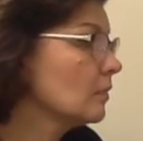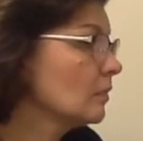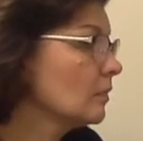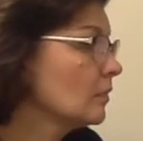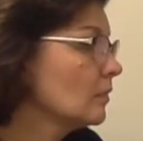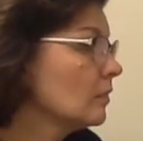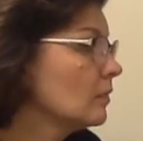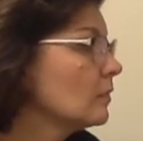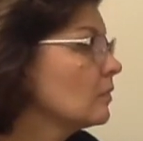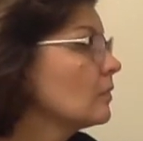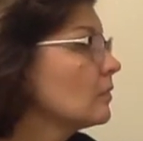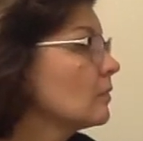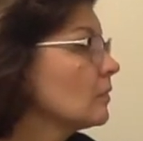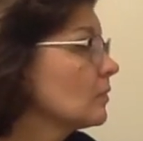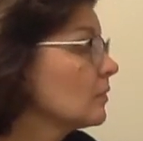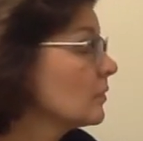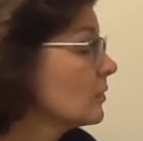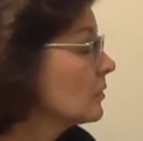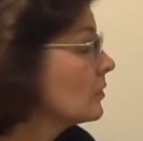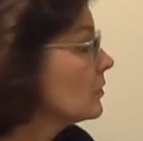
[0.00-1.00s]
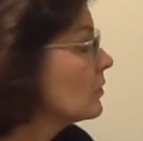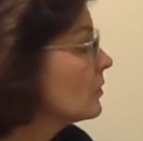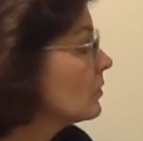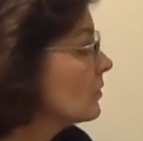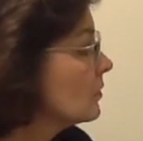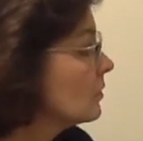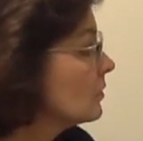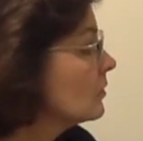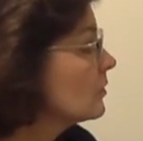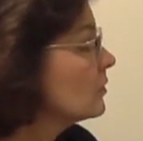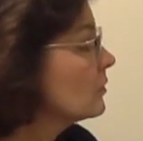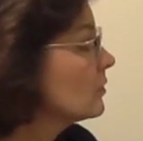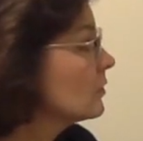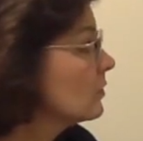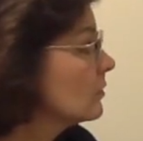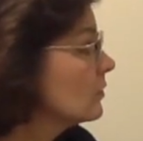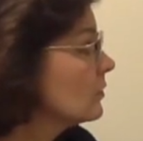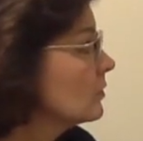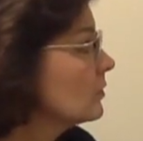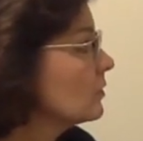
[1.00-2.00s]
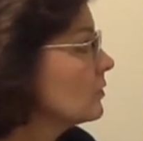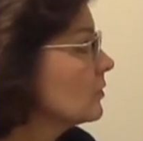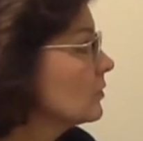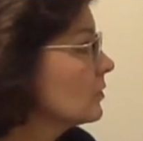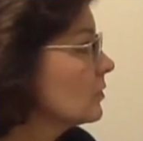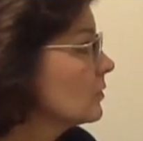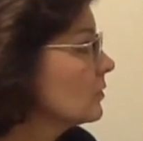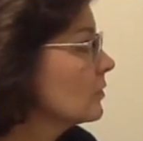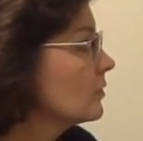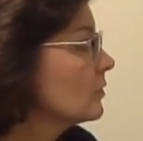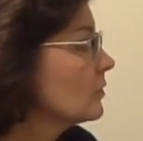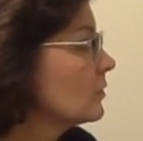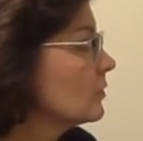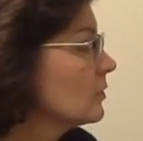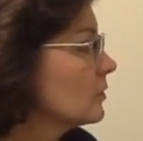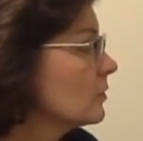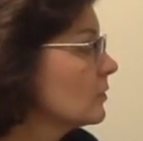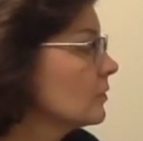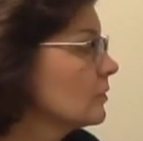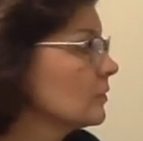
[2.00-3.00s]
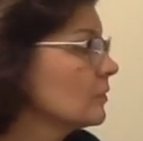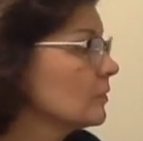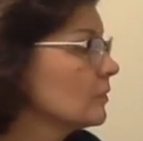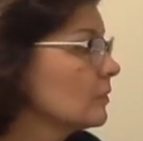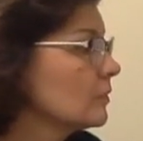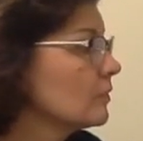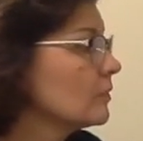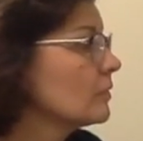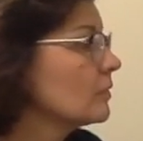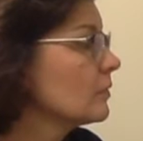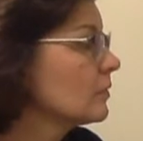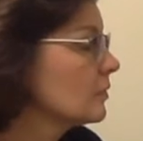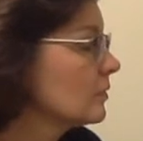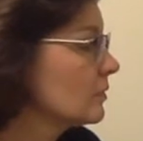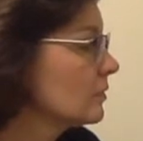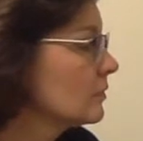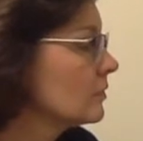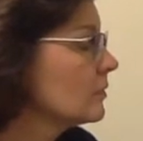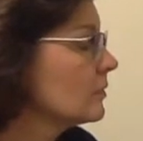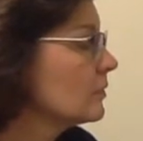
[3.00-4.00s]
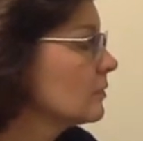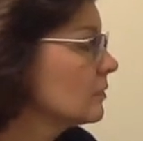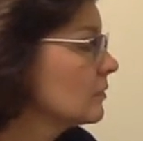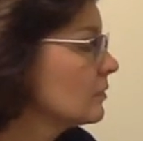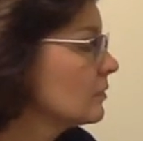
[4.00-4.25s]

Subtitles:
This person isn't speaking.